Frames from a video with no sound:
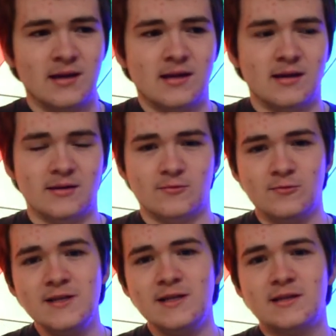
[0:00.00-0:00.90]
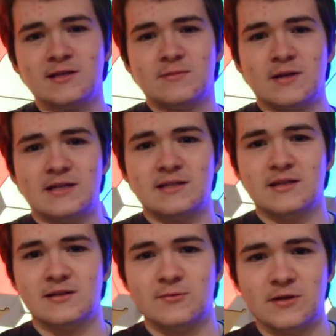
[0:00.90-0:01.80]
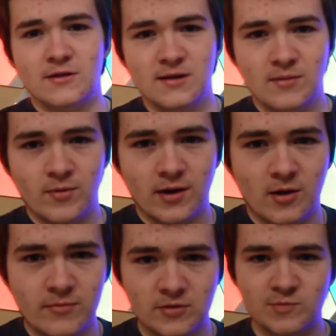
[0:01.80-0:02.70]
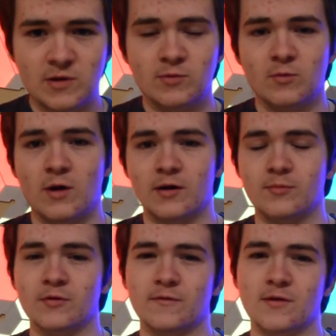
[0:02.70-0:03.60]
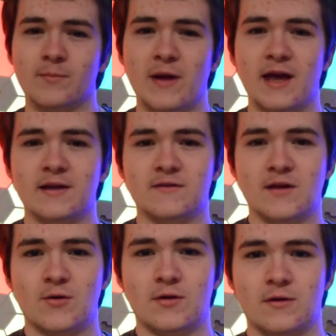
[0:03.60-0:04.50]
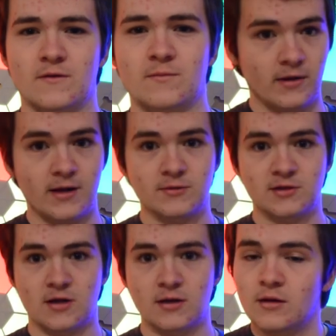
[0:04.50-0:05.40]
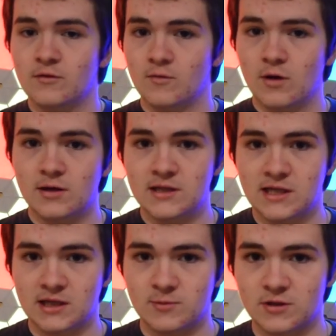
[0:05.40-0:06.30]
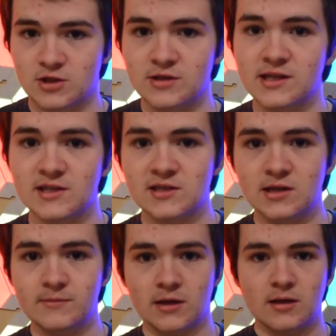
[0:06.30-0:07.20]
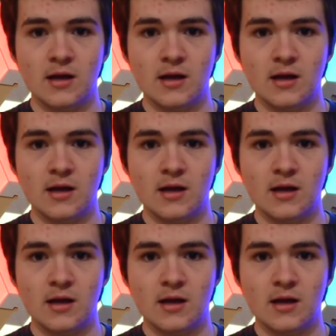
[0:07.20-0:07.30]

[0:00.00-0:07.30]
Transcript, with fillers: And it really doesn't make sense when you think about how most people waterproof their bags nowadays. When I was on the Rockies expedition this summer,